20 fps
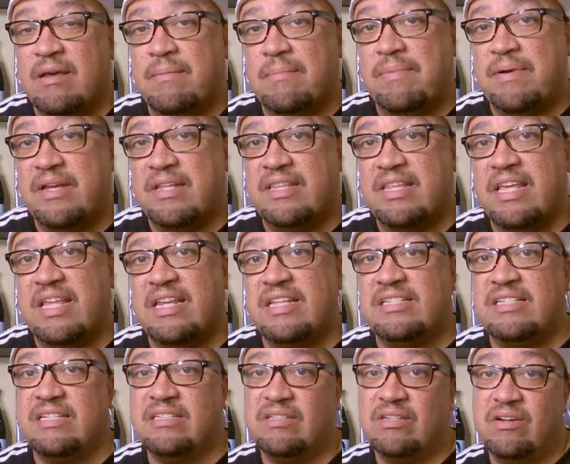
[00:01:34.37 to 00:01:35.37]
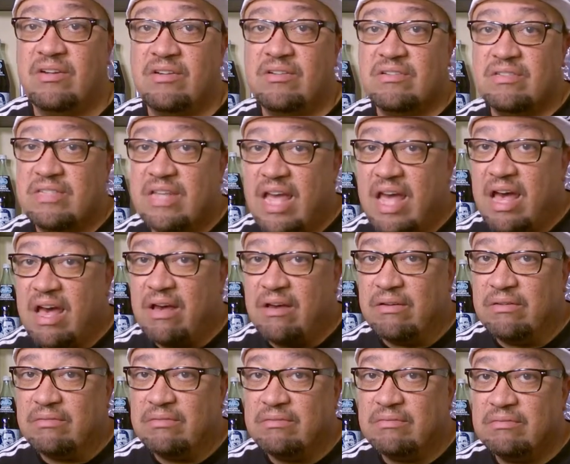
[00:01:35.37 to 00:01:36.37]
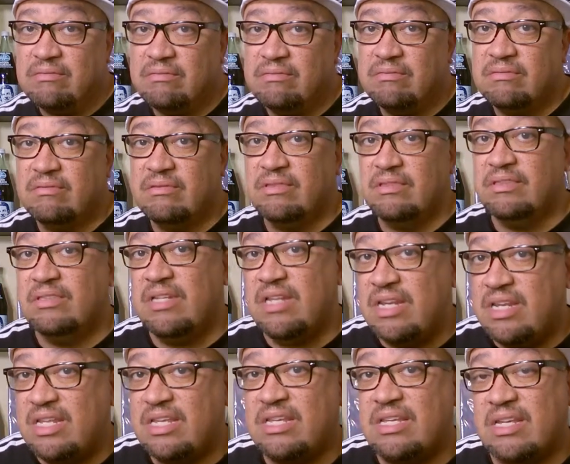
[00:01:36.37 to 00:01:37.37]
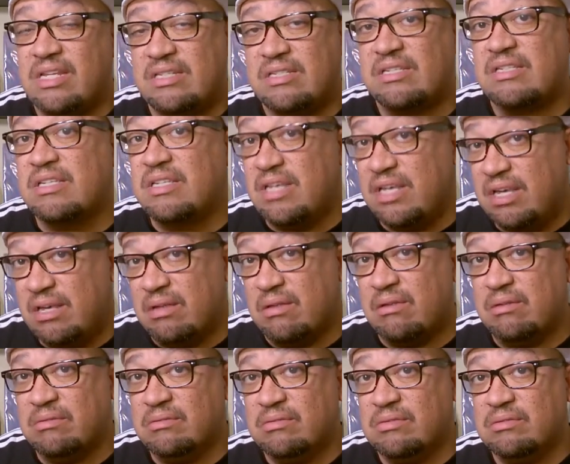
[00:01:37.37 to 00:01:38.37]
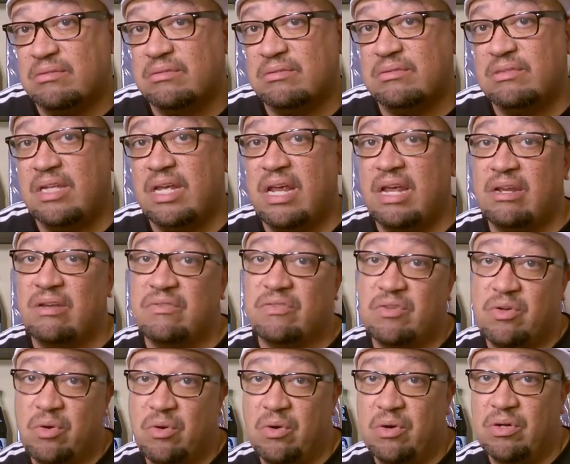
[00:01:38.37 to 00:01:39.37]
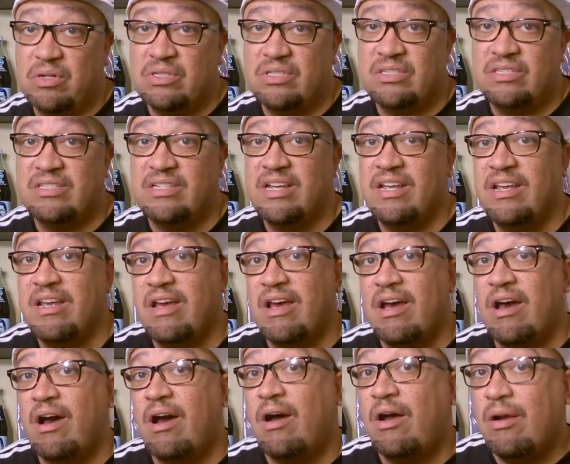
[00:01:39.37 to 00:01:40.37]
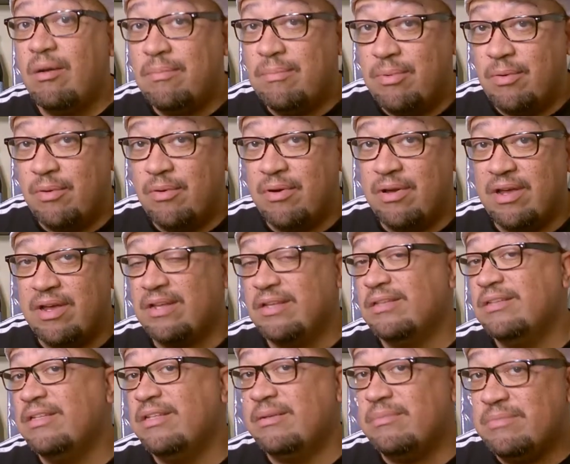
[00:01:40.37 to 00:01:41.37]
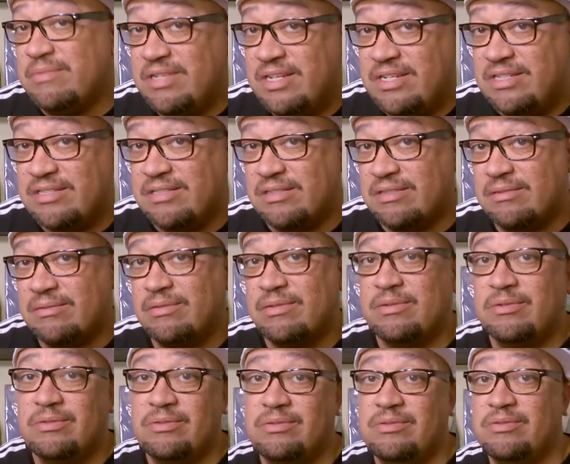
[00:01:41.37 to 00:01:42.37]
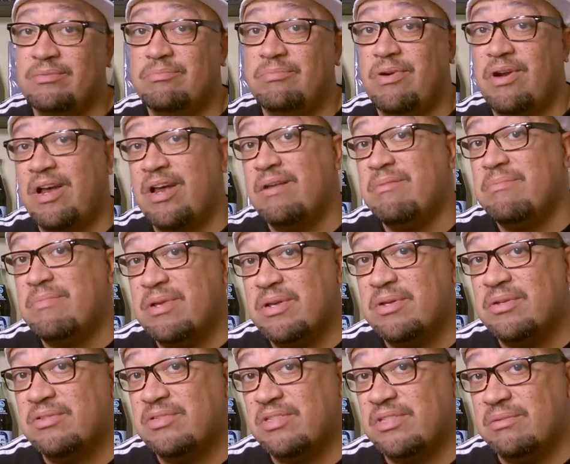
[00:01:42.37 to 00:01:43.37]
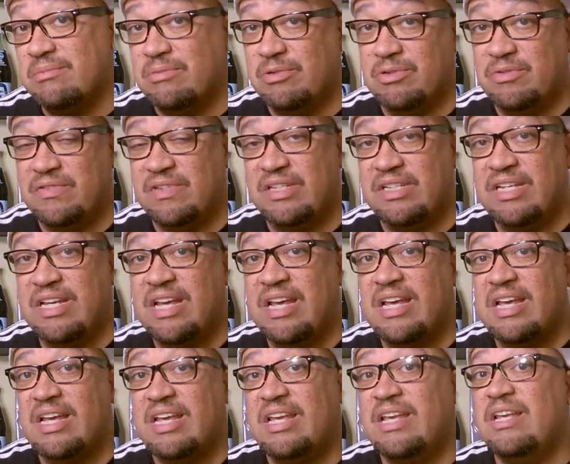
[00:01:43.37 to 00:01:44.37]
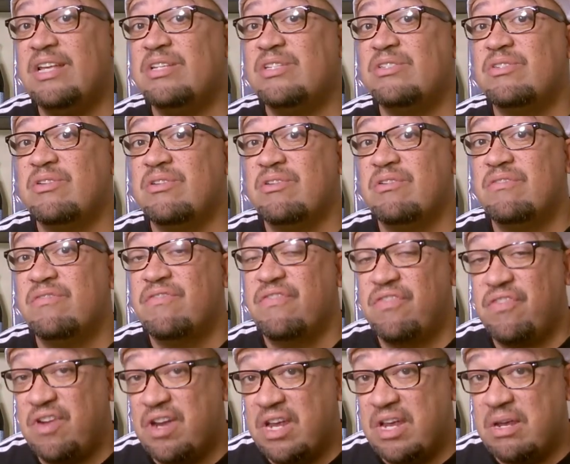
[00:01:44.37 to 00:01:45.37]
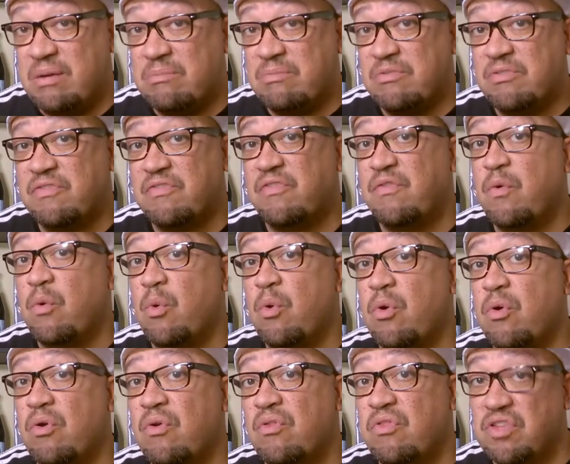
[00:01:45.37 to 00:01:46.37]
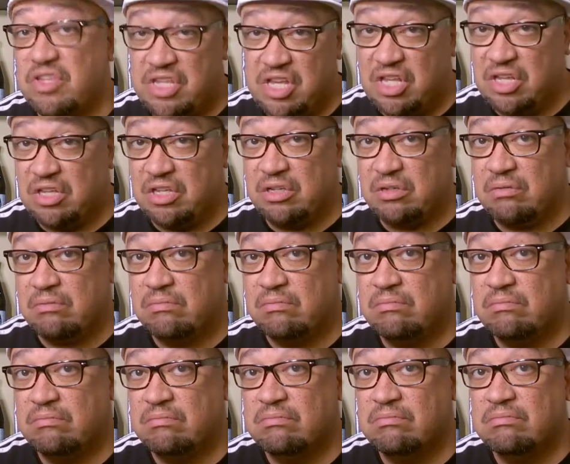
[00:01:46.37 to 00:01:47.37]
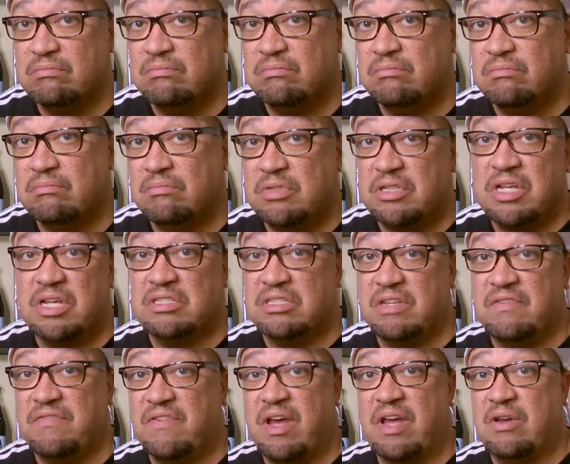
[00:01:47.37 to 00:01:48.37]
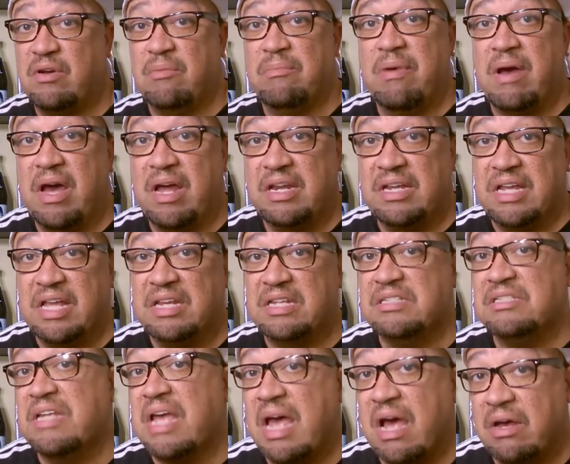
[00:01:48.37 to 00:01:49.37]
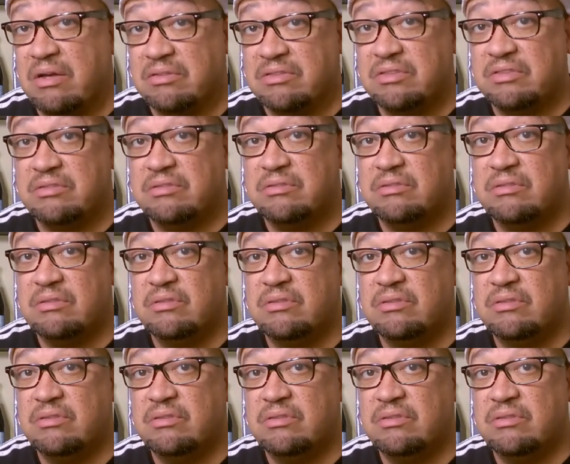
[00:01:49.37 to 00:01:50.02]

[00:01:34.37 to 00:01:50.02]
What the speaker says: But then as it turns out, Lenny gets killed. And of course, our boy, Liam Neeson, who's Brian Mills in the movie, is framed for the killing because they find her body at his house.